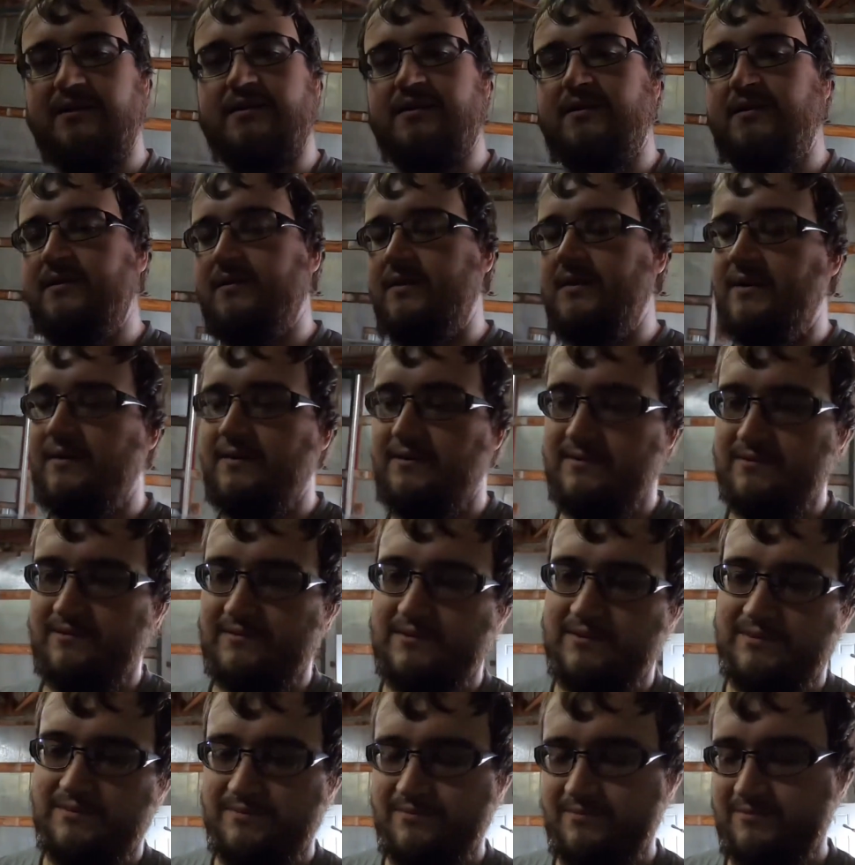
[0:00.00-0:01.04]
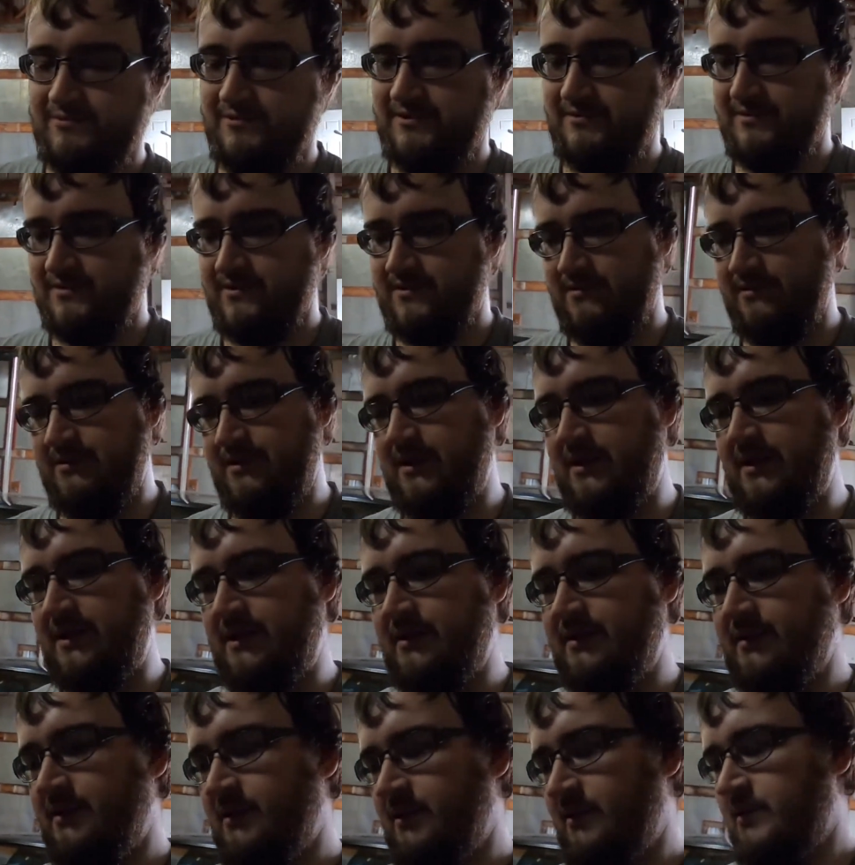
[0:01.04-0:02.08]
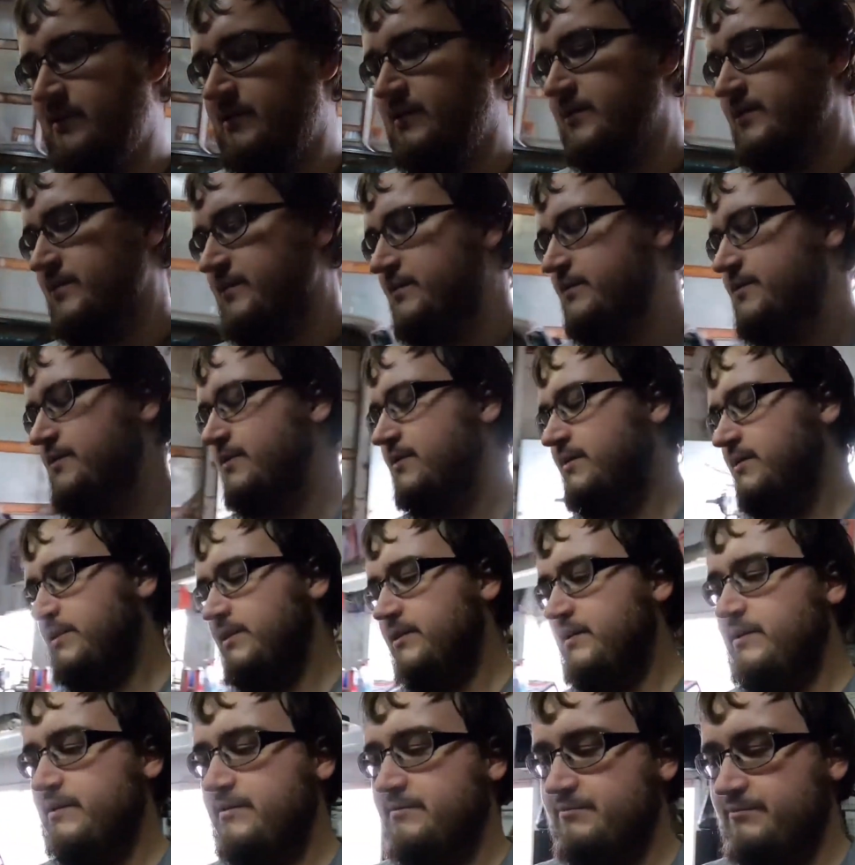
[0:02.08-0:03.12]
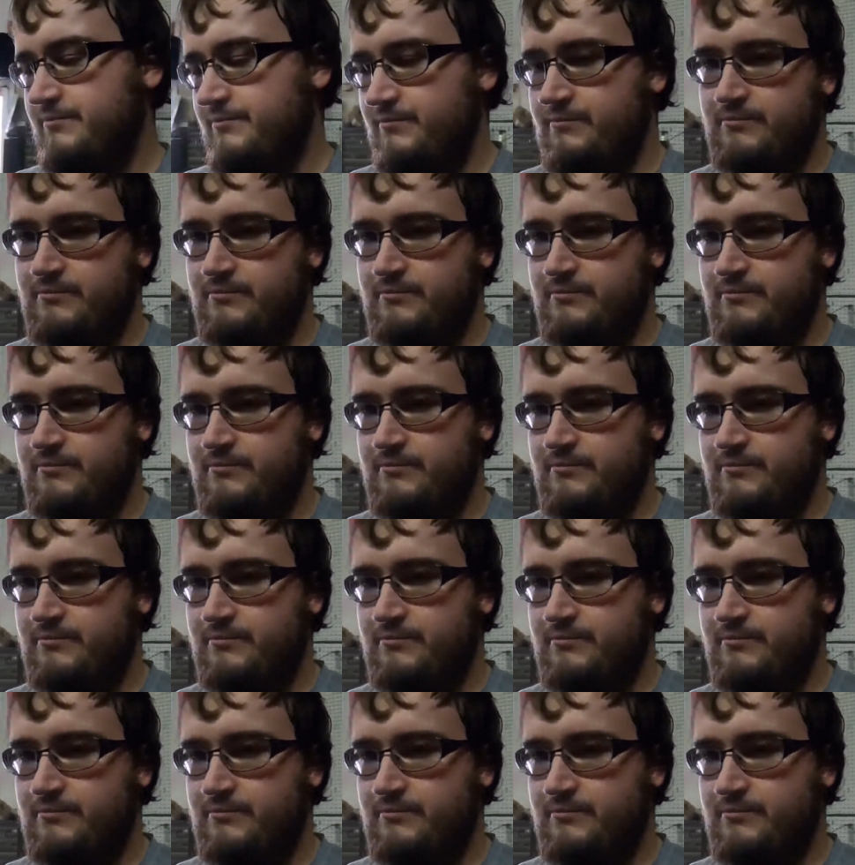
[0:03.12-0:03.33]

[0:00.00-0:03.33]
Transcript: and I told him what was going on.